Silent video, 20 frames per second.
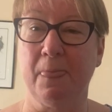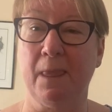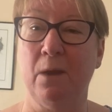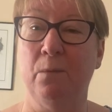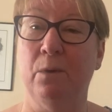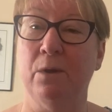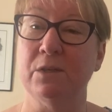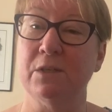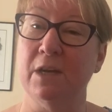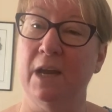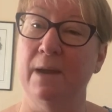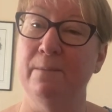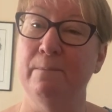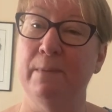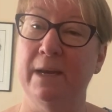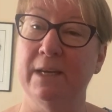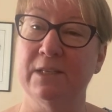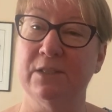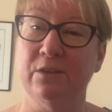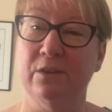Whilst I'm
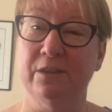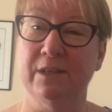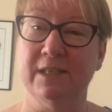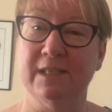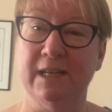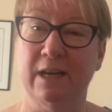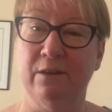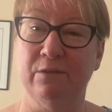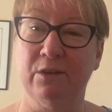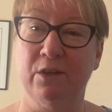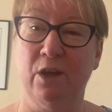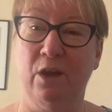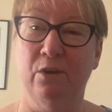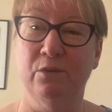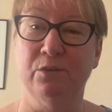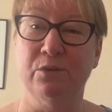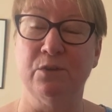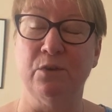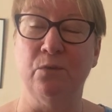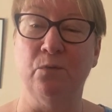based on the South
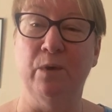Coast,